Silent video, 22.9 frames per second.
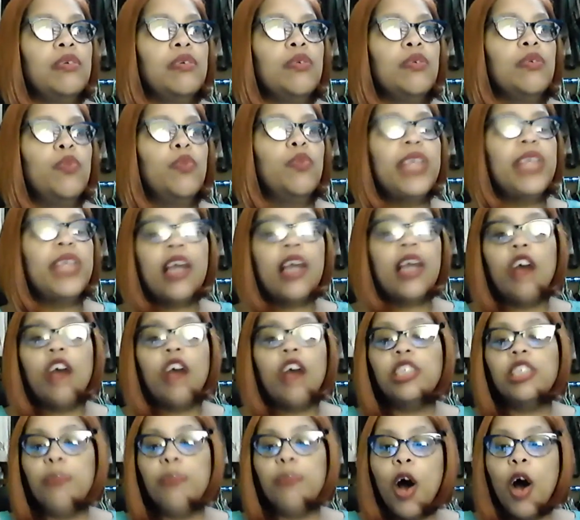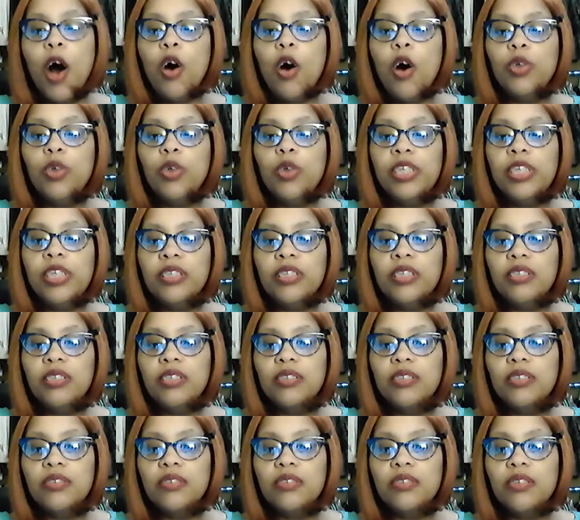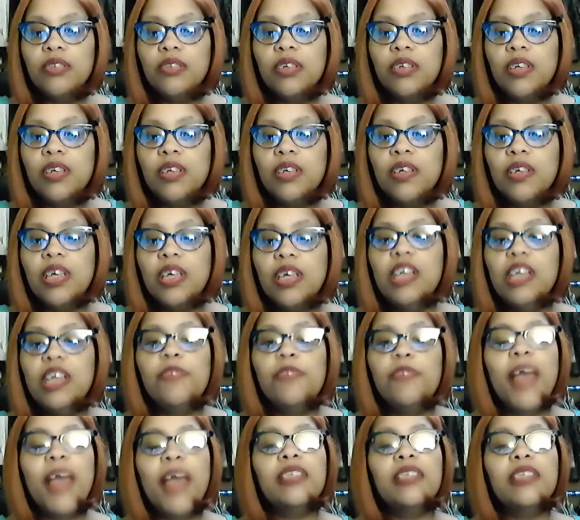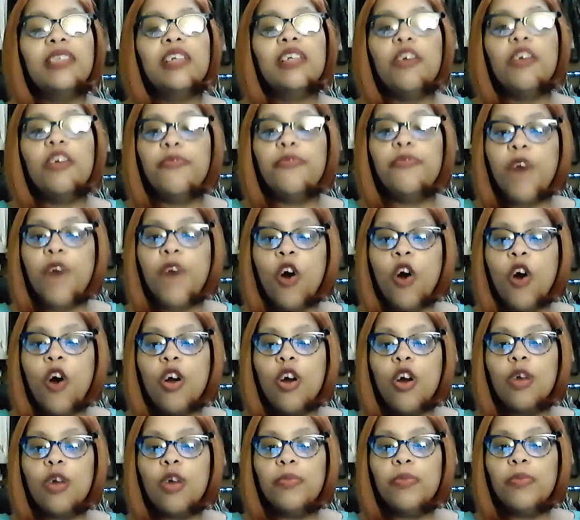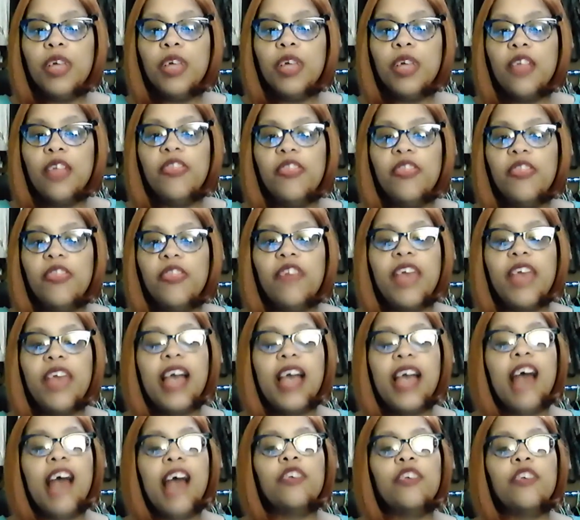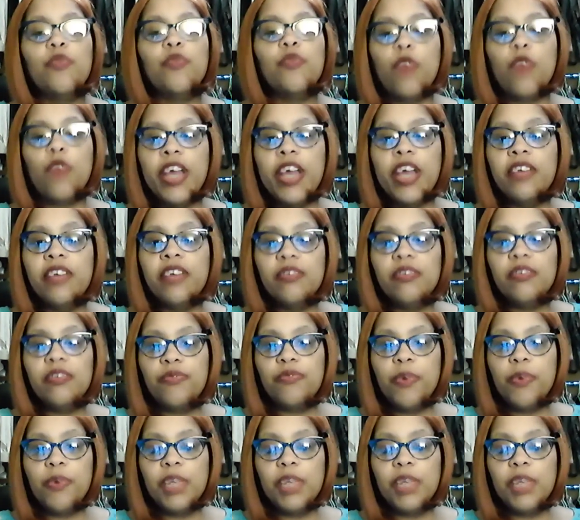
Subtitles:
what they call small holdings. It's basically a farm that they kind of rent from a